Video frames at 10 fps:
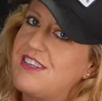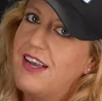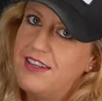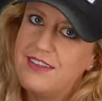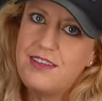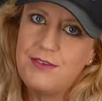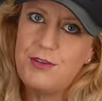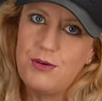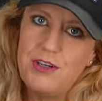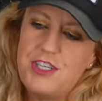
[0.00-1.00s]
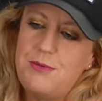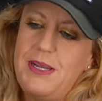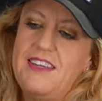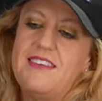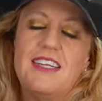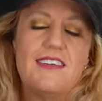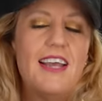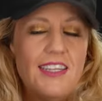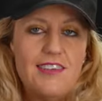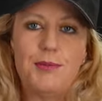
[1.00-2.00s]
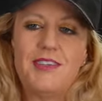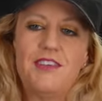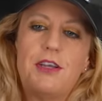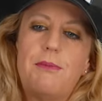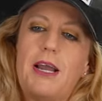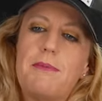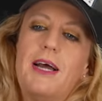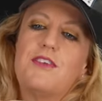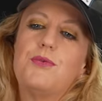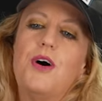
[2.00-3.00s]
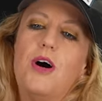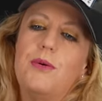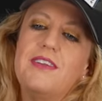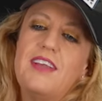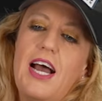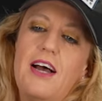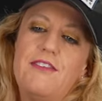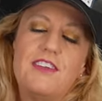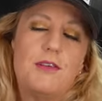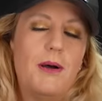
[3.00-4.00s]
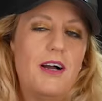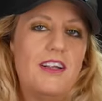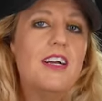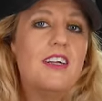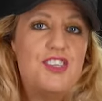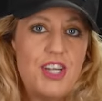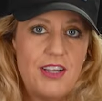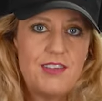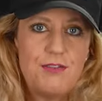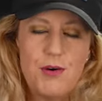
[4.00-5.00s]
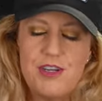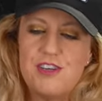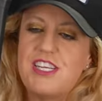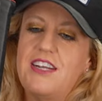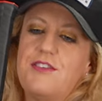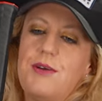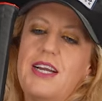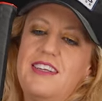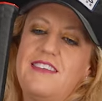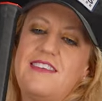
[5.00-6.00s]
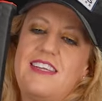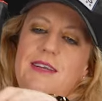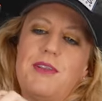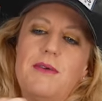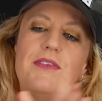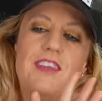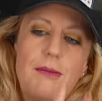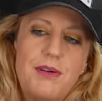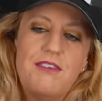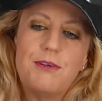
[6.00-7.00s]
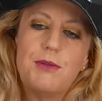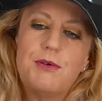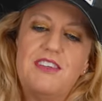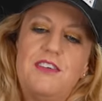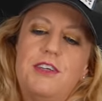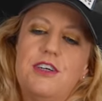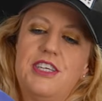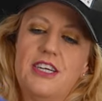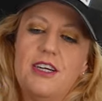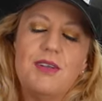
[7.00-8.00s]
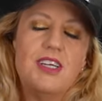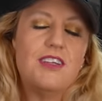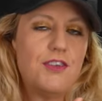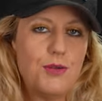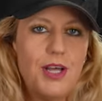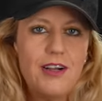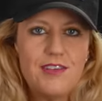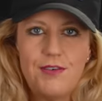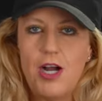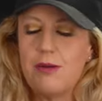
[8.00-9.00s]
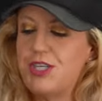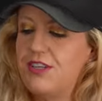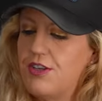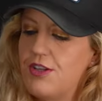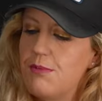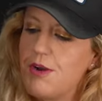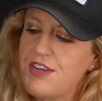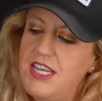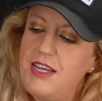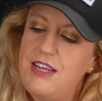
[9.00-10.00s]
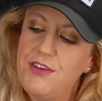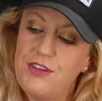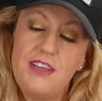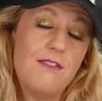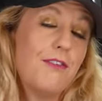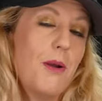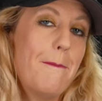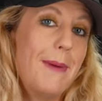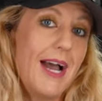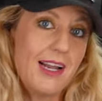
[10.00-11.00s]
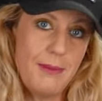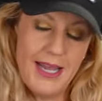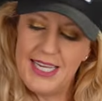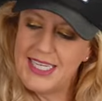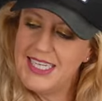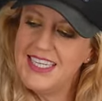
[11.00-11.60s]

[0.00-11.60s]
tons of storage space, and tennis-specific backpacks will always have a spot just for your tennis rackets to keep them separate from the rest of your gear. So lots of options on the market if you're looking for a backpack.